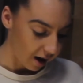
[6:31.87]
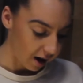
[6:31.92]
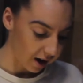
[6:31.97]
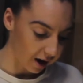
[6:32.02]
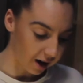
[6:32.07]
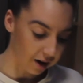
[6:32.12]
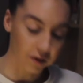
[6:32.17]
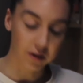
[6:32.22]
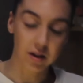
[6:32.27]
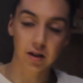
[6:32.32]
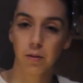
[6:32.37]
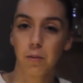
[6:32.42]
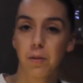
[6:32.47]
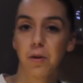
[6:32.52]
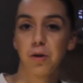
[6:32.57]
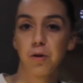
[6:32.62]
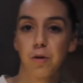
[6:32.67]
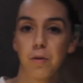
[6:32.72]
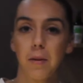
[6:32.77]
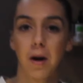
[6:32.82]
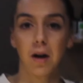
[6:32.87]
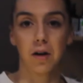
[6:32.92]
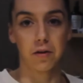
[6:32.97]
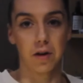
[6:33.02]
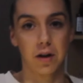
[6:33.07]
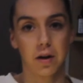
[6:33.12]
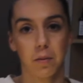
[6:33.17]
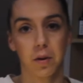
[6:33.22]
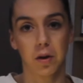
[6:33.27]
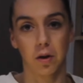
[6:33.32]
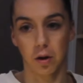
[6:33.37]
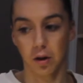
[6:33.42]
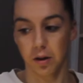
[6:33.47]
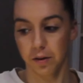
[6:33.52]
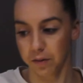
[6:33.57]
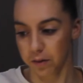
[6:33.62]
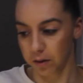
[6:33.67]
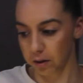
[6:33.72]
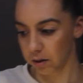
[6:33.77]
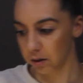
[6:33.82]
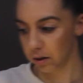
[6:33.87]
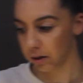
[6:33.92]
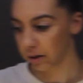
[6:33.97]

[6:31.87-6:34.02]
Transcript: And on this one, we're going to do a margarita with olives.